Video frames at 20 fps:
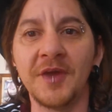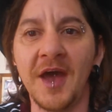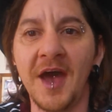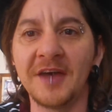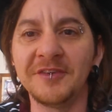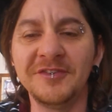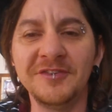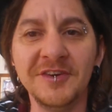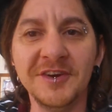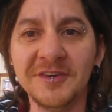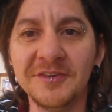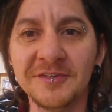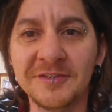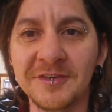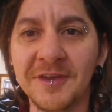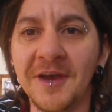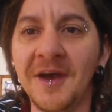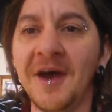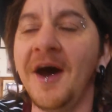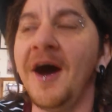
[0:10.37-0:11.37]

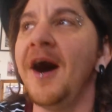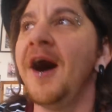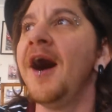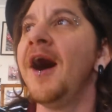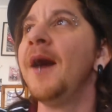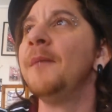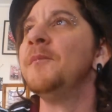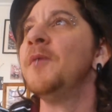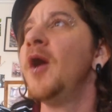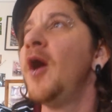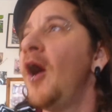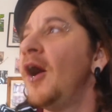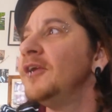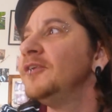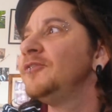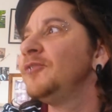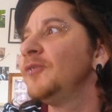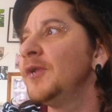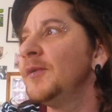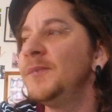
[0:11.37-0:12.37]
asterisk. I
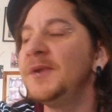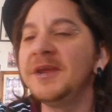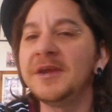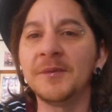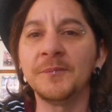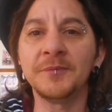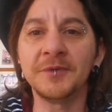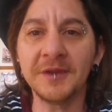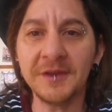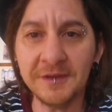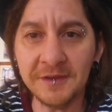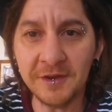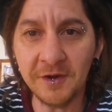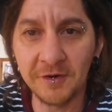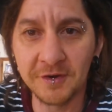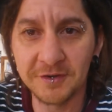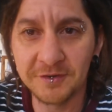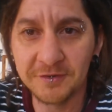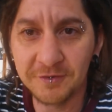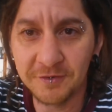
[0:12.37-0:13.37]
just wanna be completely
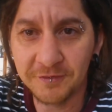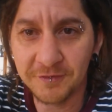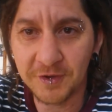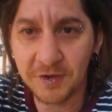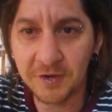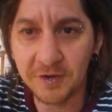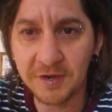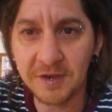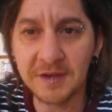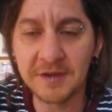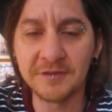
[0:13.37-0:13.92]
honest with you